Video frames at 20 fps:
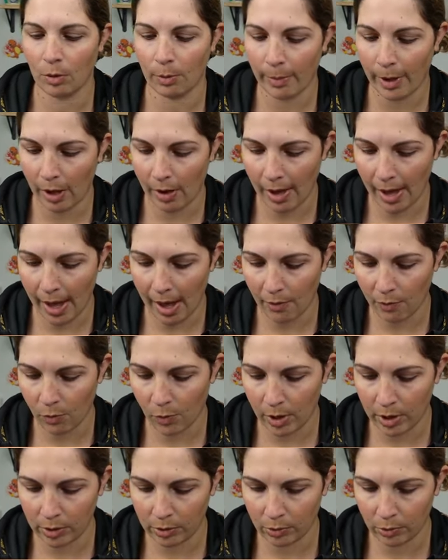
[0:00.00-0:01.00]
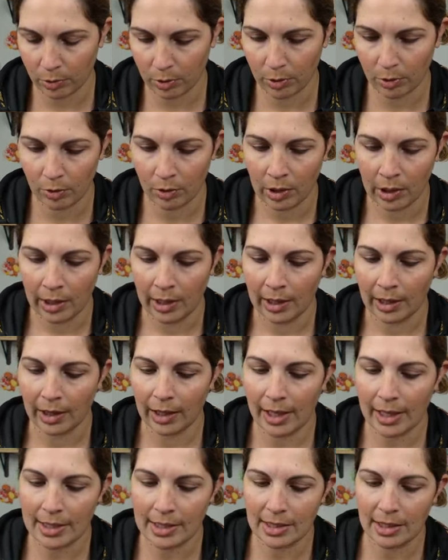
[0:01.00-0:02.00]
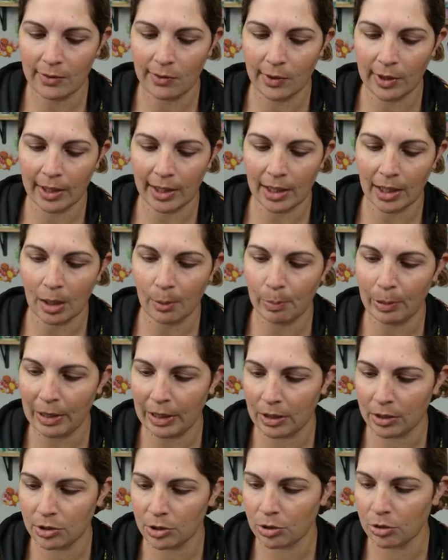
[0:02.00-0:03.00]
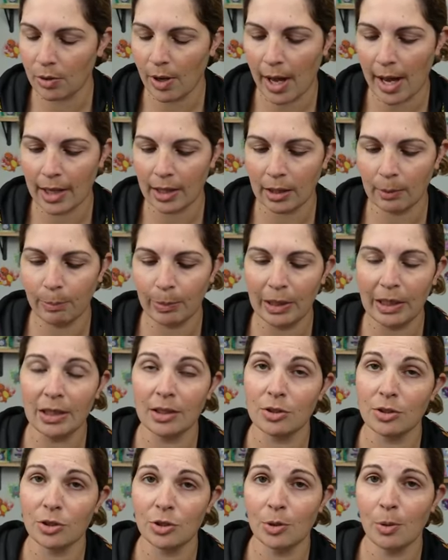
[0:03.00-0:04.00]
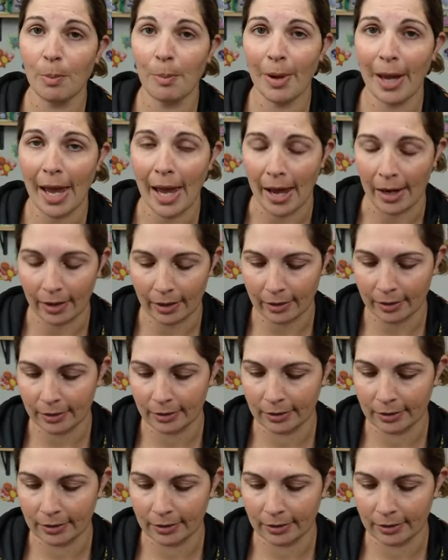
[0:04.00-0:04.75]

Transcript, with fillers: about halfway through. Let's see if we can get a Pikachu out of the Pikachu pack.